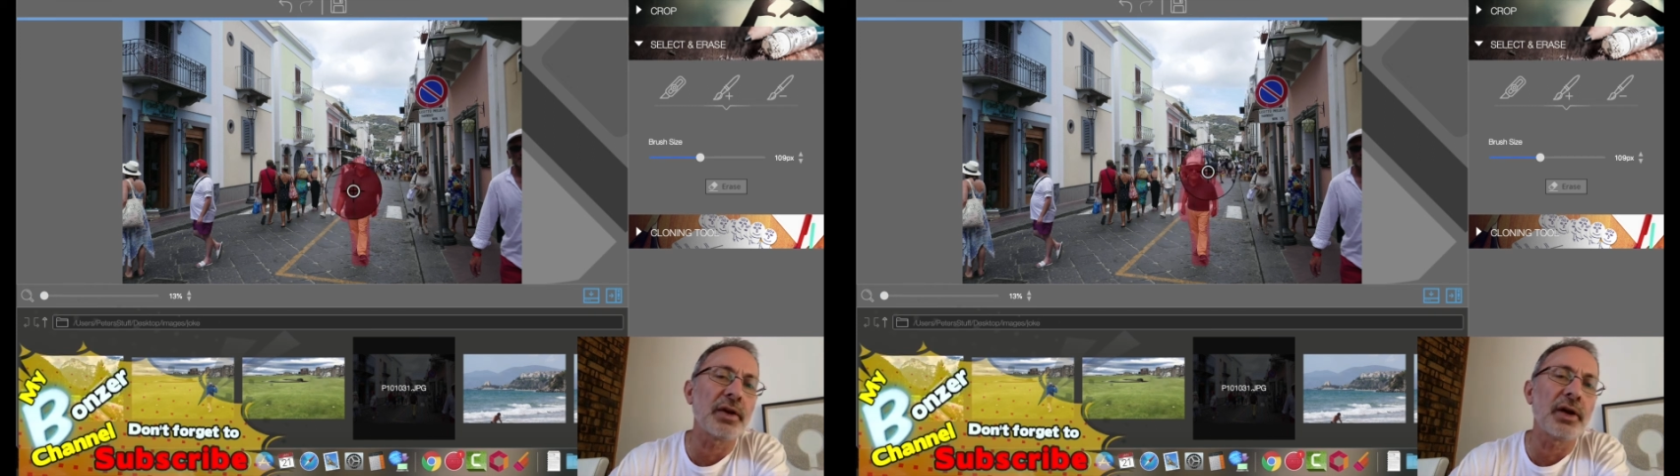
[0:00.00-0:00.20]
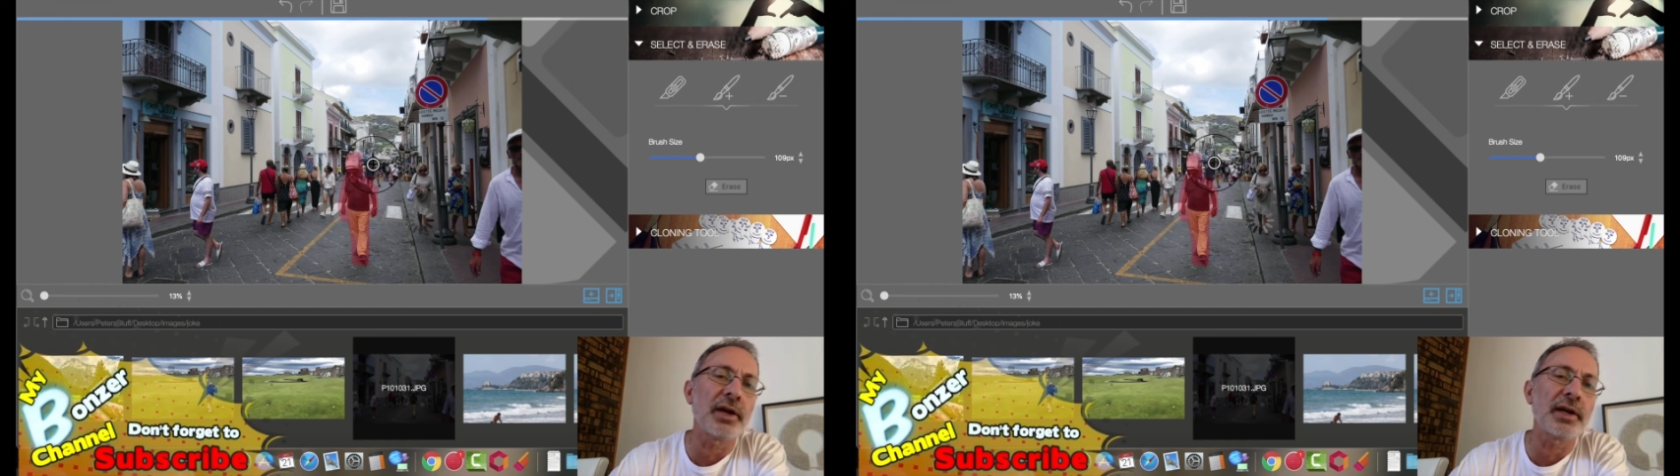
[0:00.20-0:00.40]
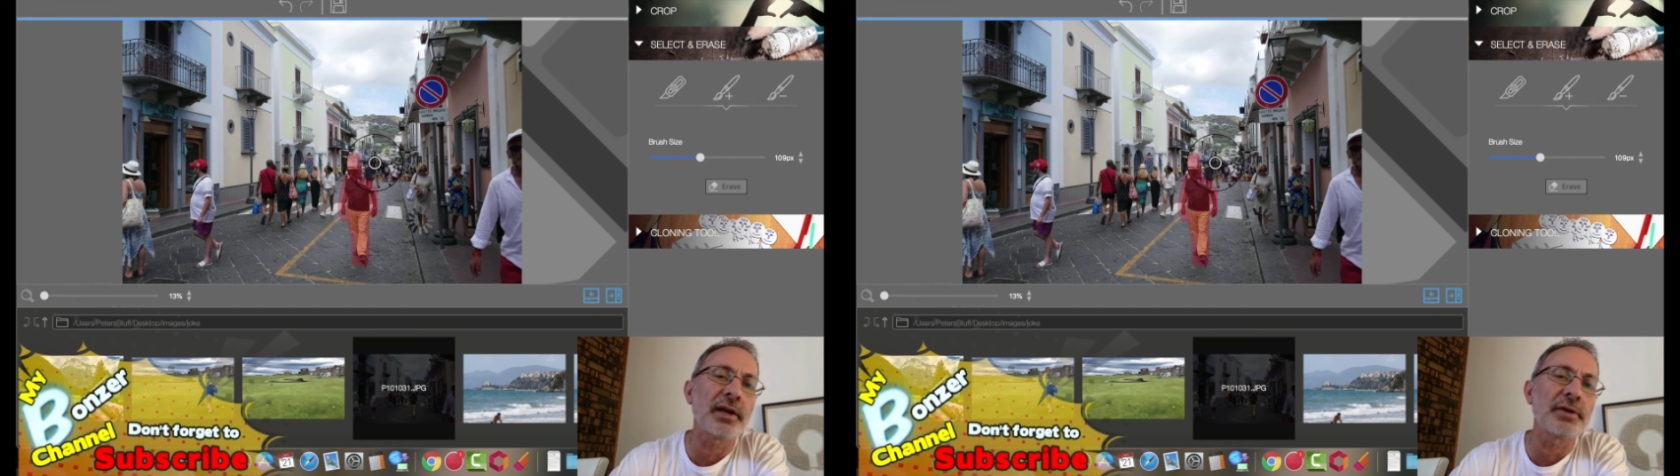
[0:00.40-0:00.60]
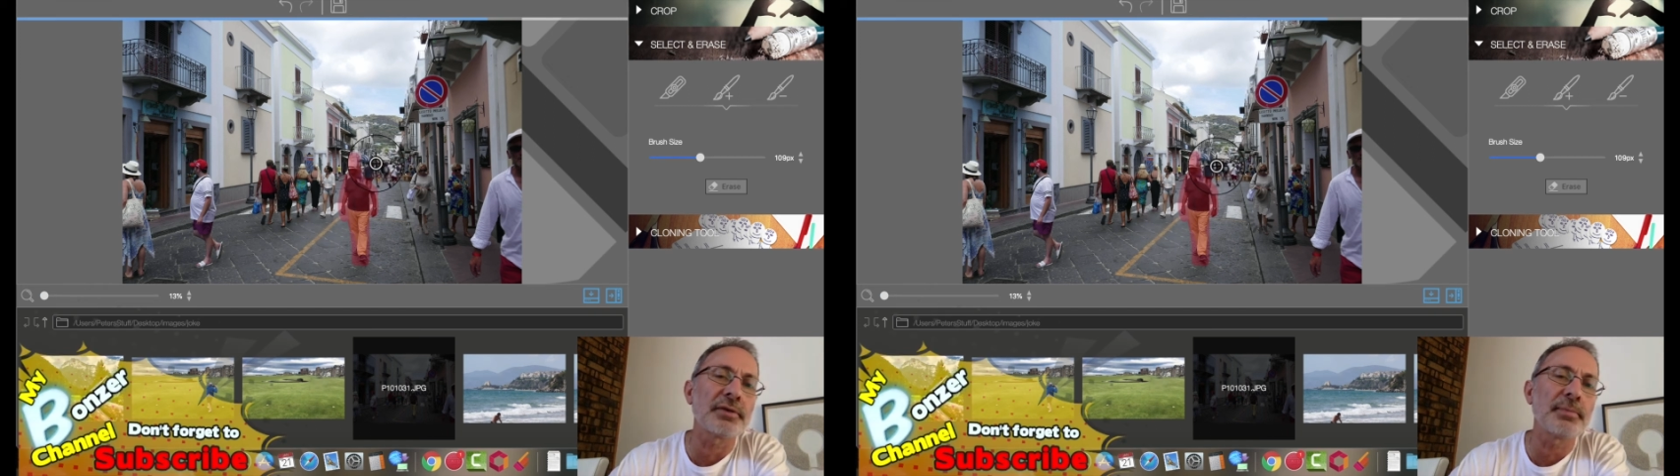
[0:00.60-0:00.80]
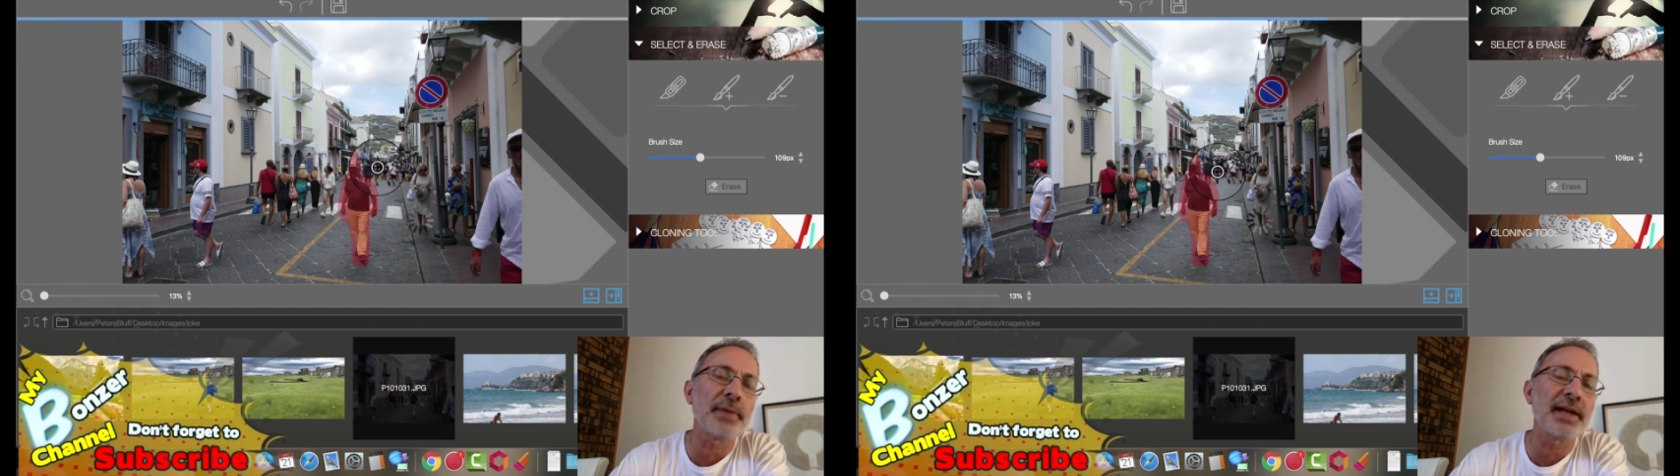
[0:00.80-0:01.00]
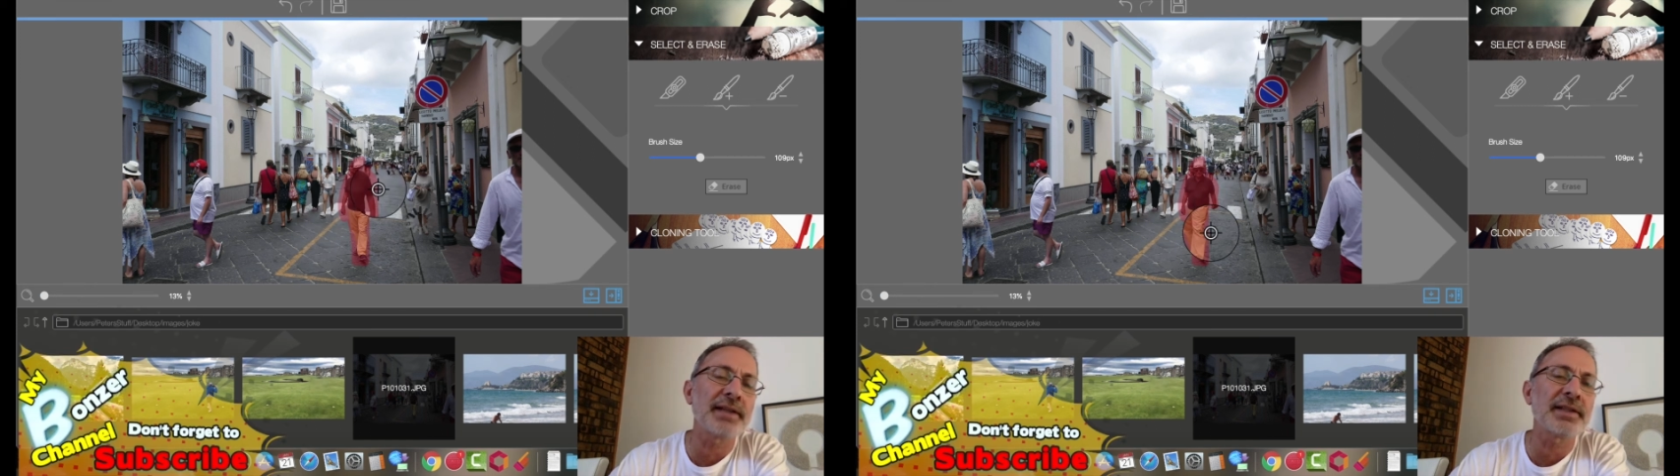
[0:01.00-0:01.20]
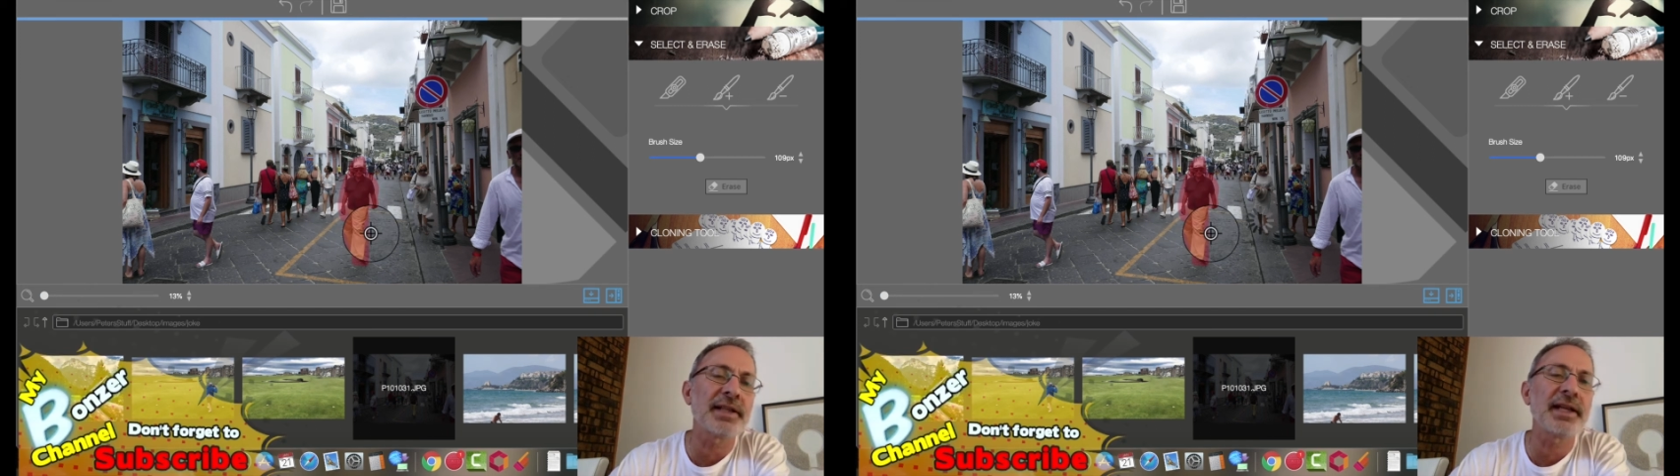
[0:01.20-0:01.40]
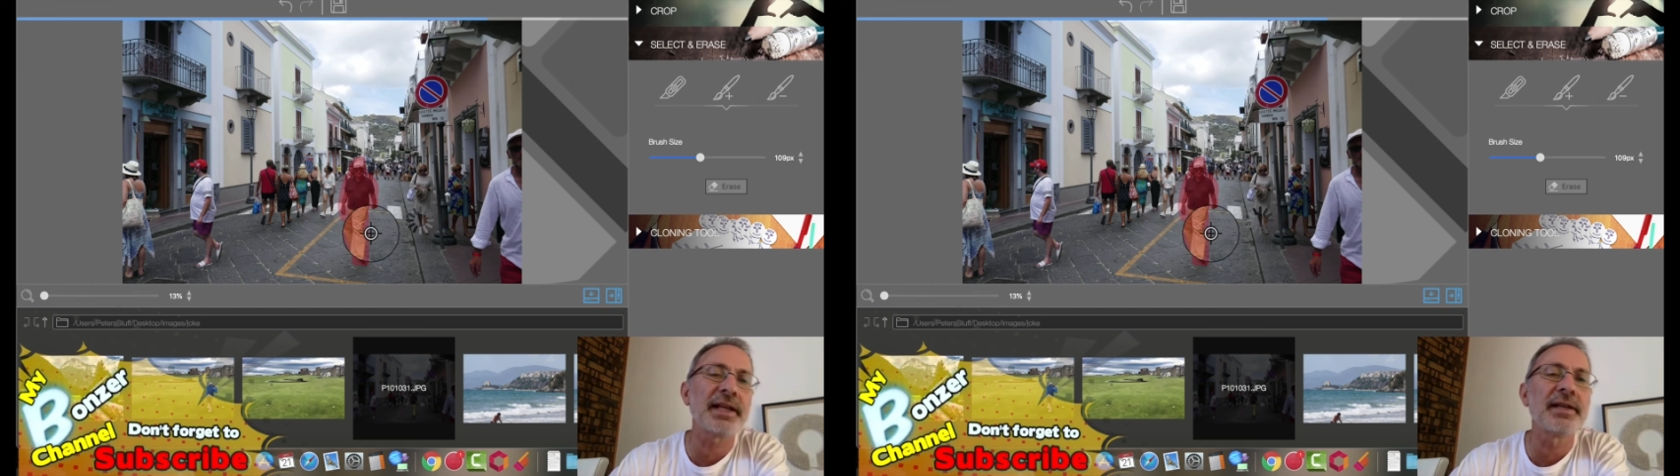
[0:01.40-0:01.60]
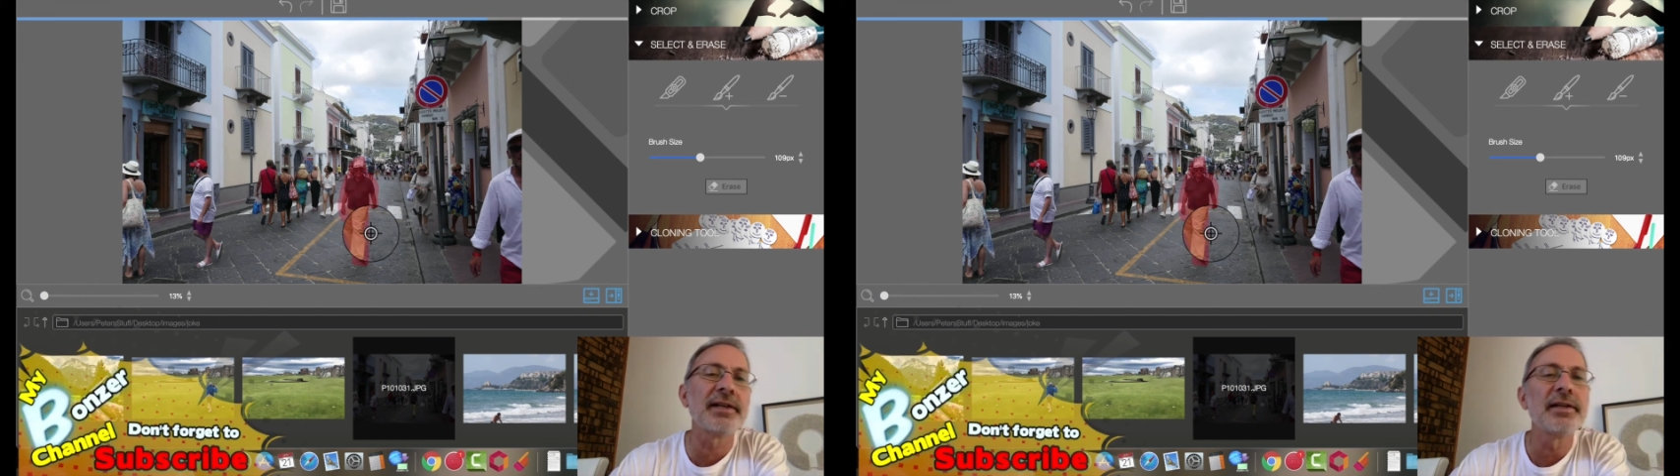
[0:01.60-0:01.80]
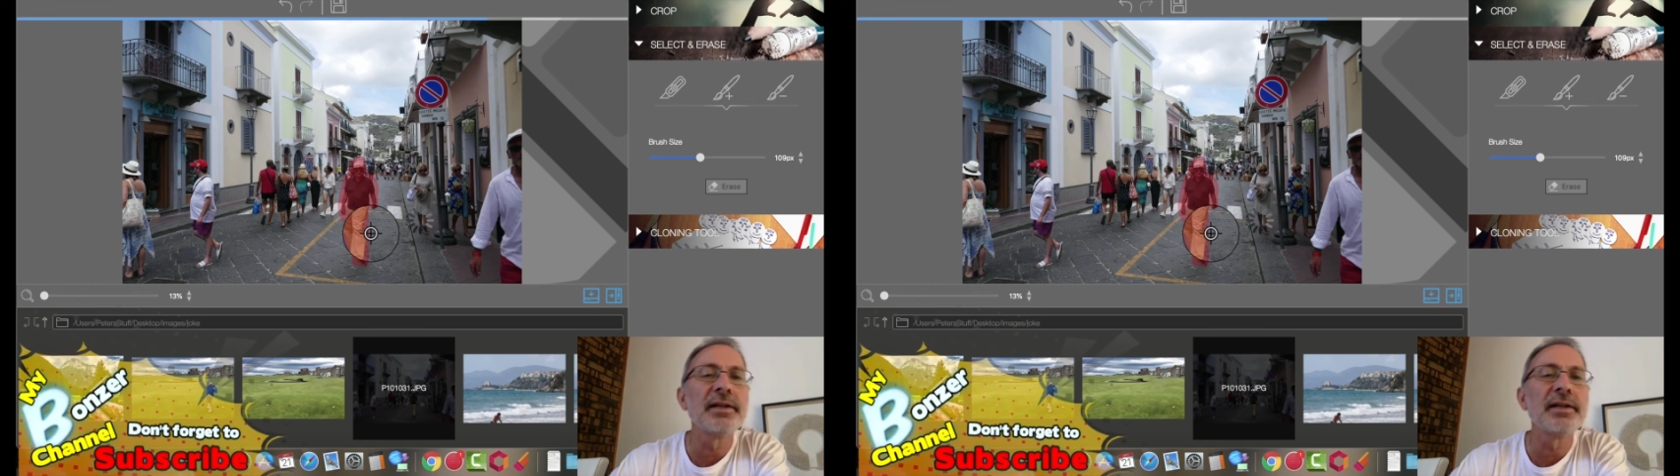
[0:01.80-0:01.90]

line that goes past there.